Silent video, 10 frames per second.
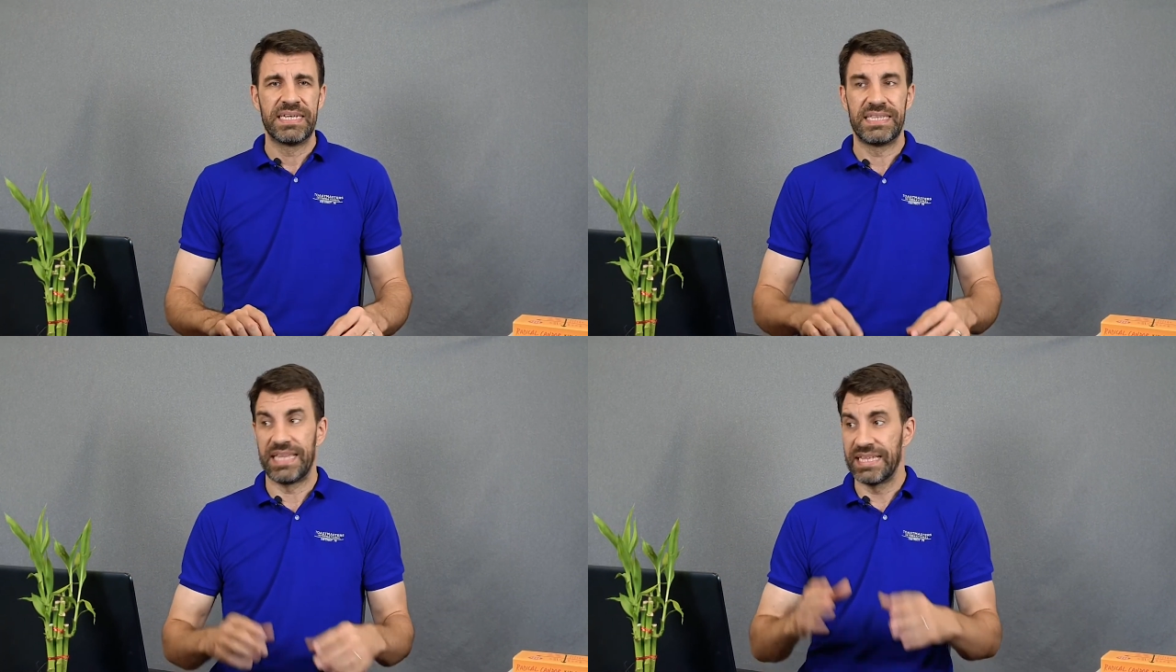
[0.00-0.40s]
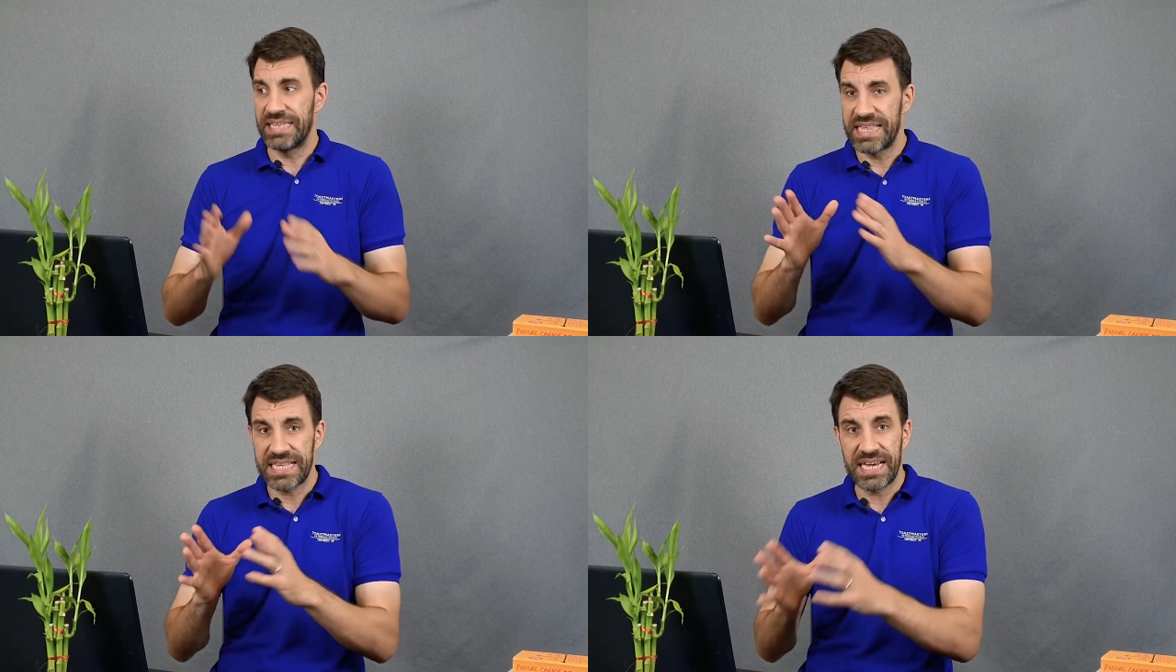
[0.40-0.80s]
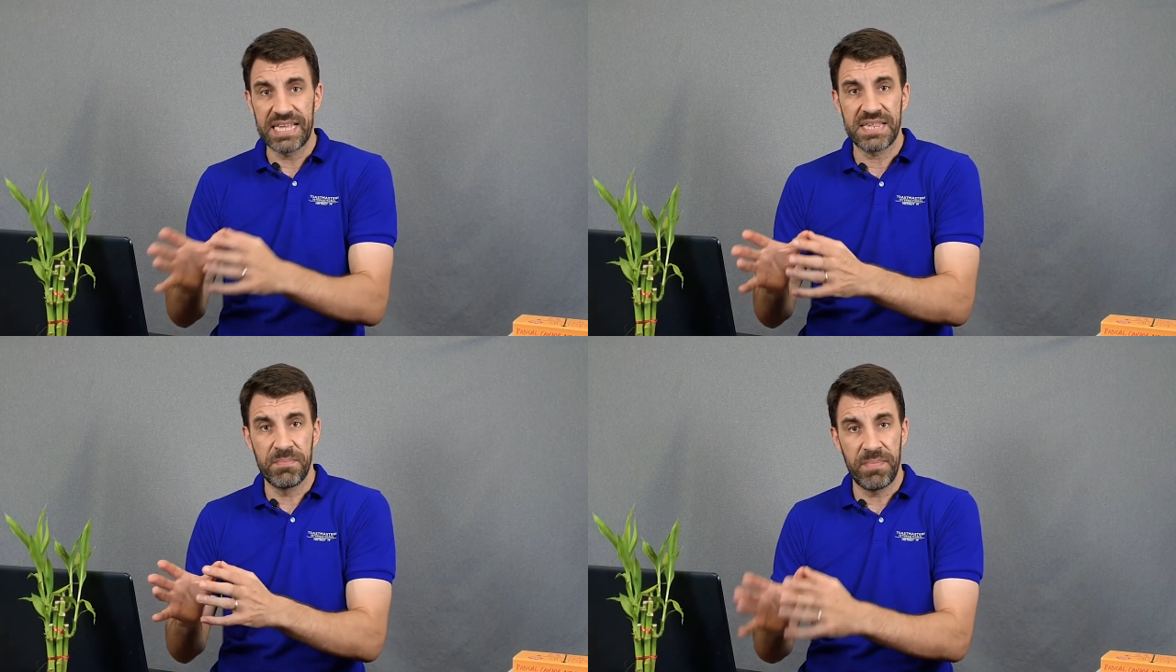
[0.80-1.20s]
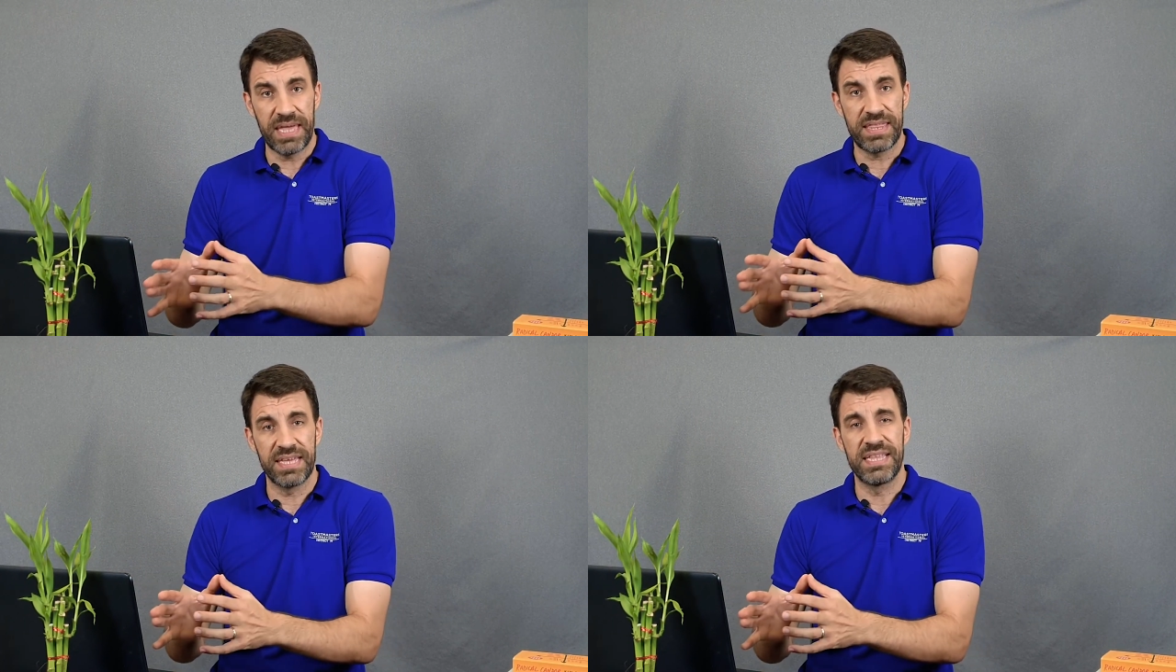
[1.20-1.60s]
then discuss
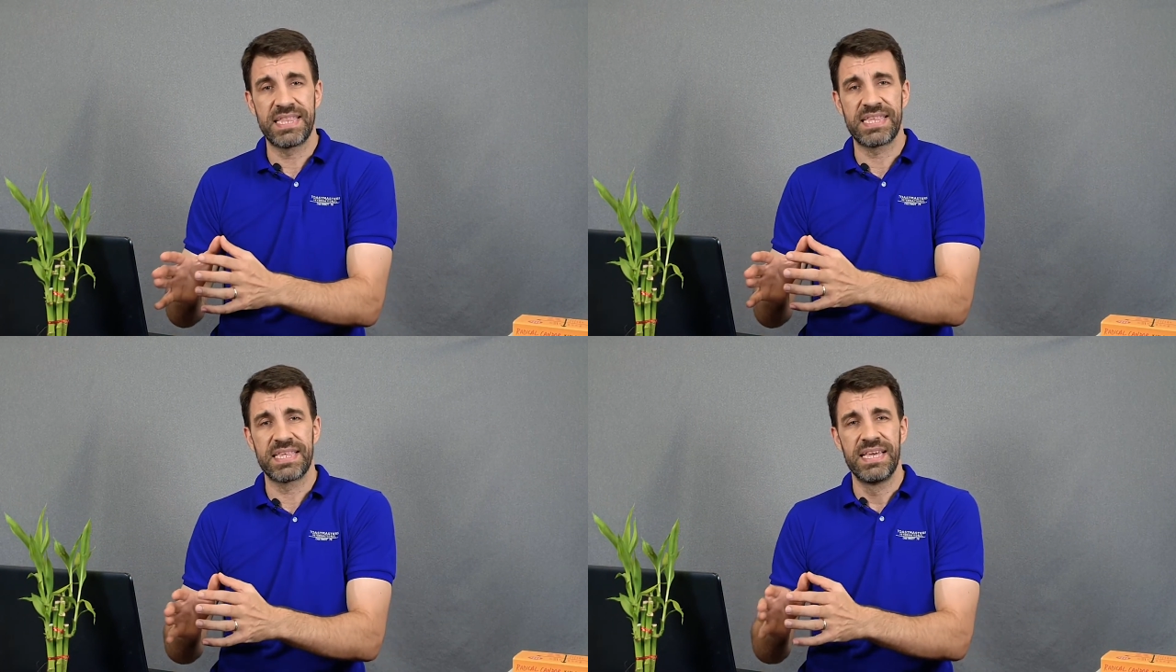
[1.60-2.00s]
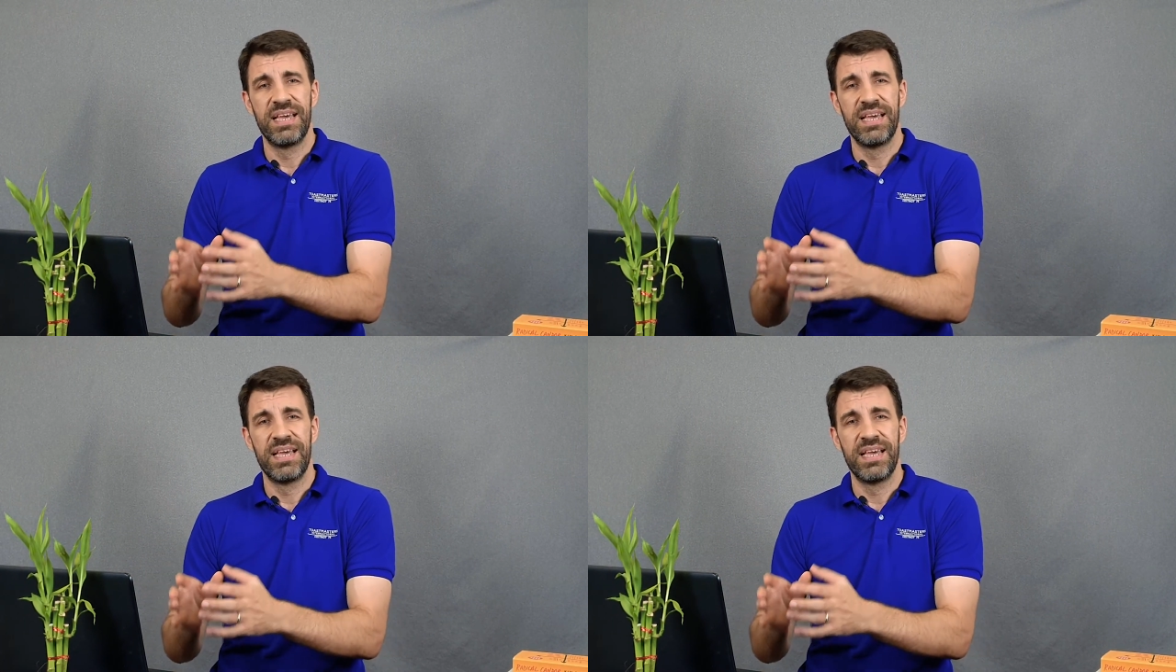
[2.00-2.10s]
methods